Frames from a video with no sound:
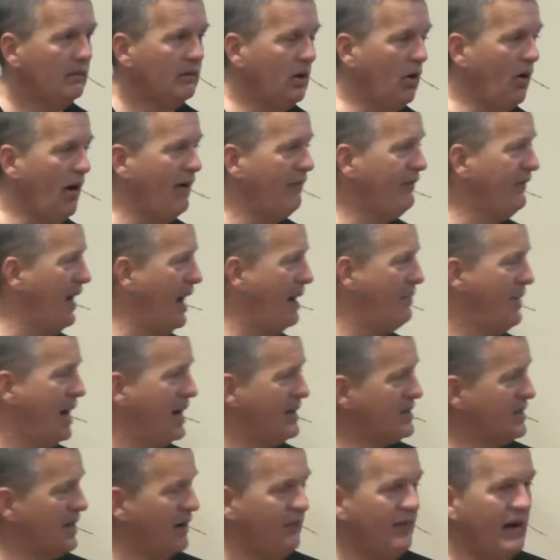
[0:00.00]
I find
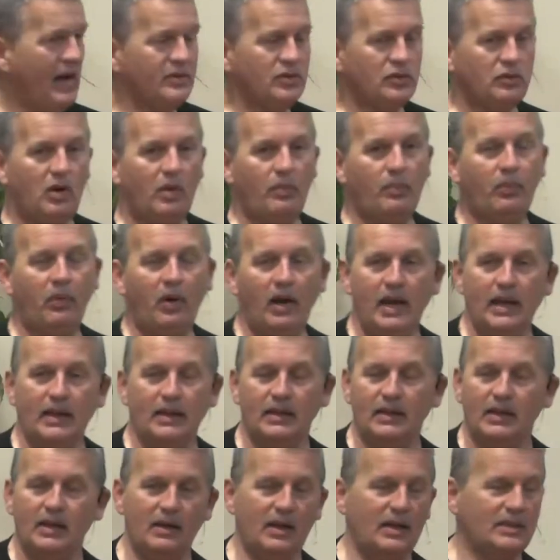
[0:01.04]
myself, I'll start praying,
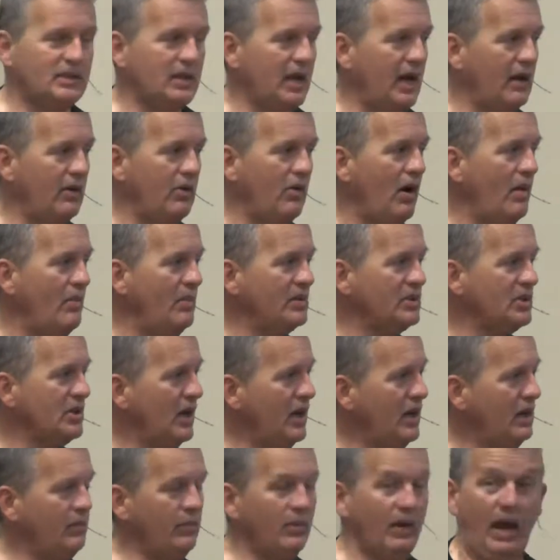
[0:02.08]
and the next thing I know, I'm
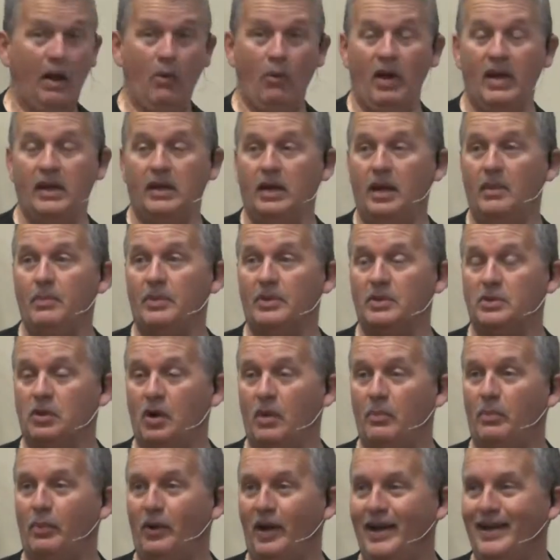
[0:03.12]
asleep. I wake up, I
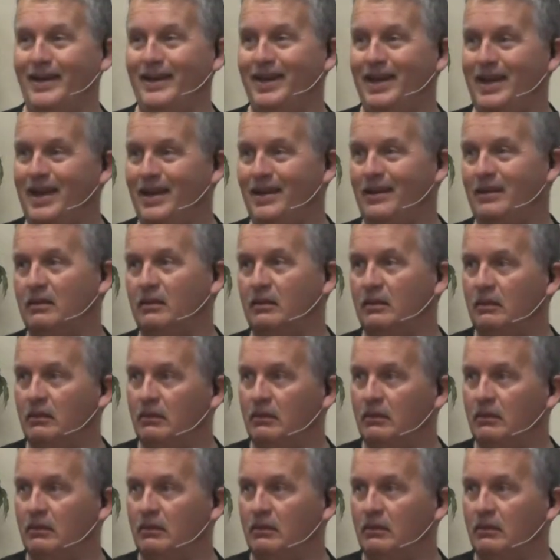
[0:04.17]
start praying again.